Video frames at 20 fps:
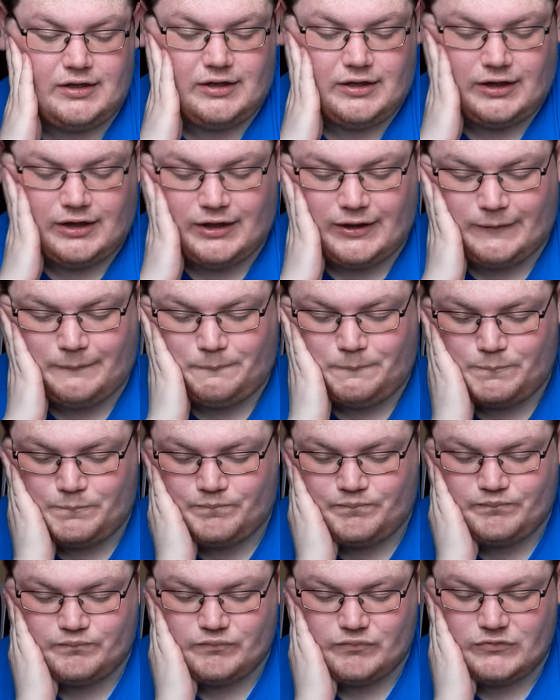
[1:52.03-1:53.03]
Um,
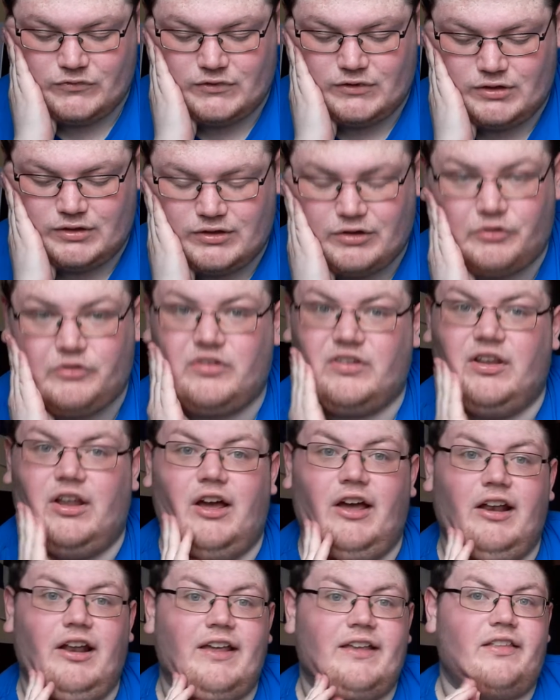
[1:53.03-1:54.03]
there's an I
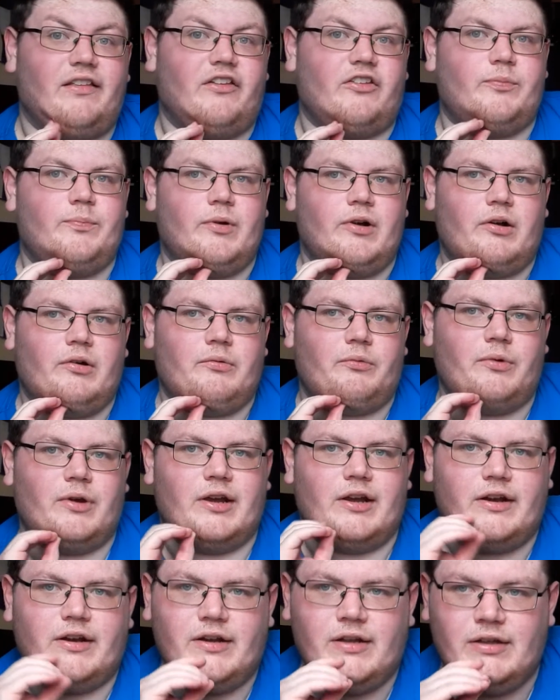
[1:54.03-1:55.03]
liked a spot
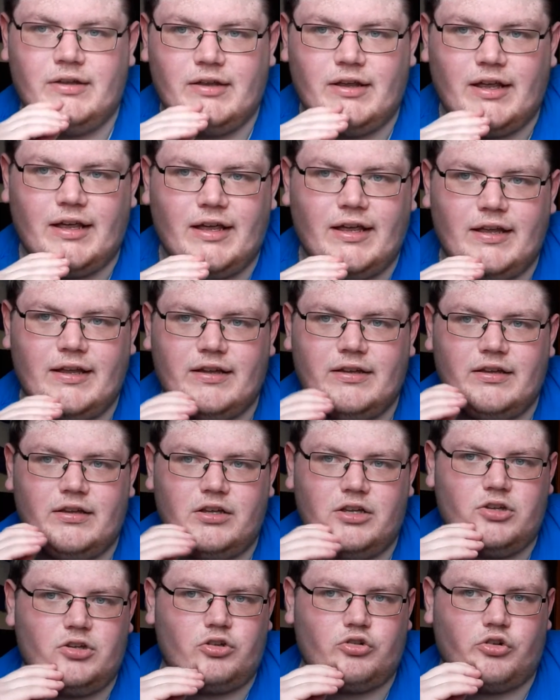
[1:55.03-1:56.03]
where uh,
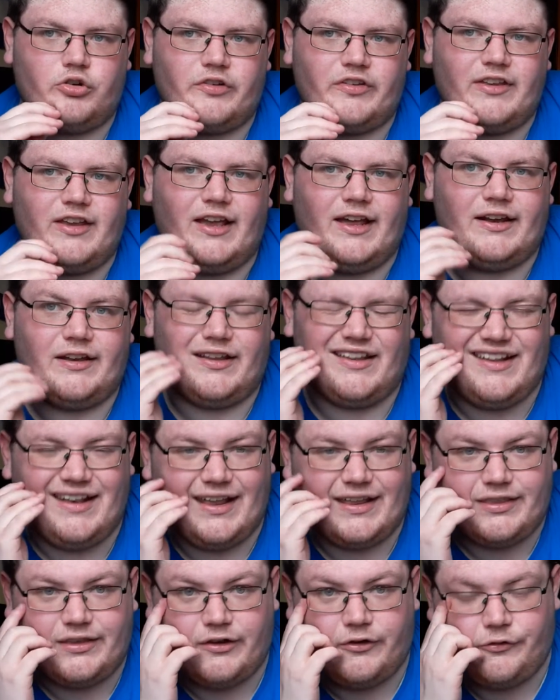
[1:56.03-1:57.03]
towards the end it
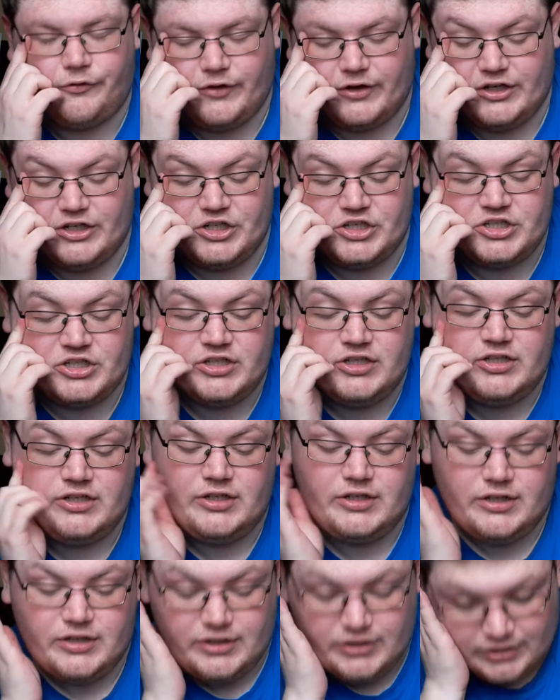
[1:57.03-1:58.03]
led to the finish
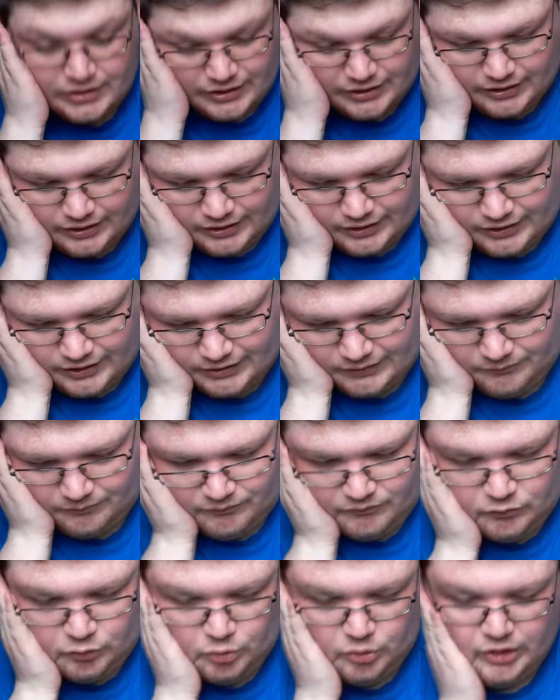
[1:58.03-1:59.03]

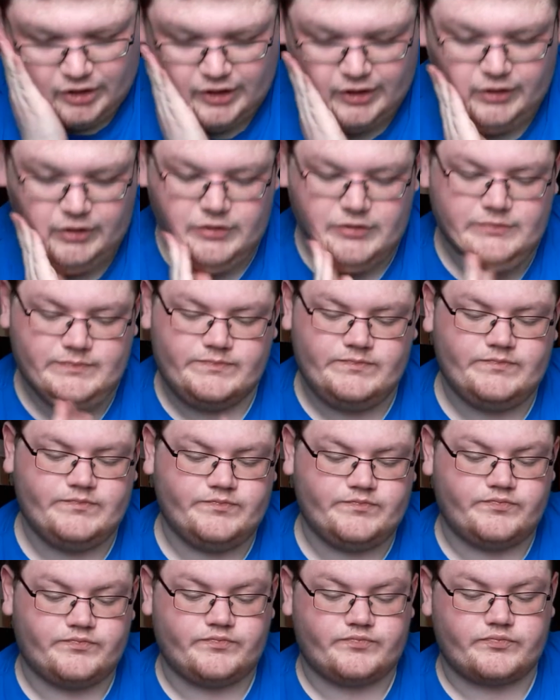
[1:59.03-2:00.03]
um, where
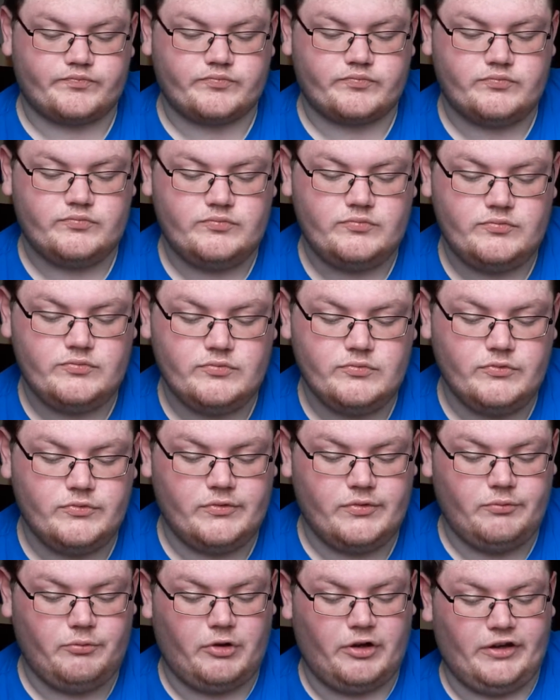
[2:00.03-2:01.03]

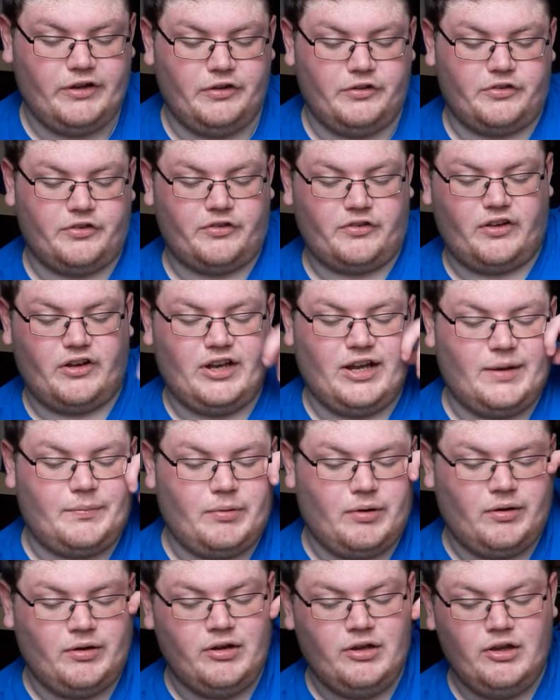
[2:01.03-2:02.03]
one of the Usos on the
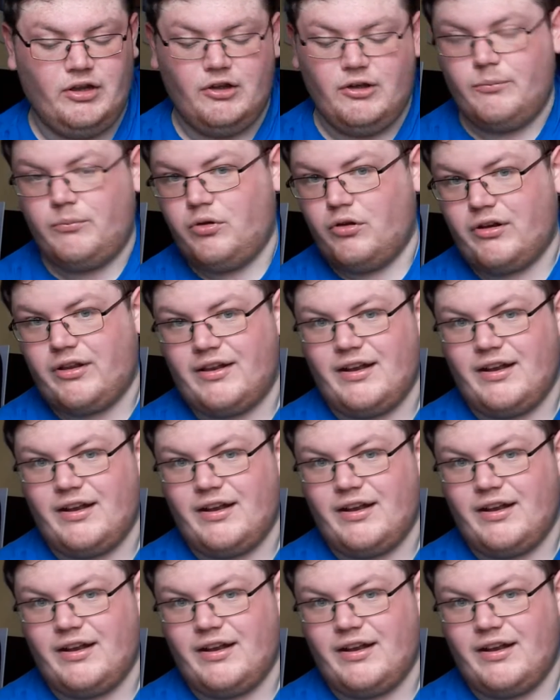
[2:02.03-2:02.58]
apron pulled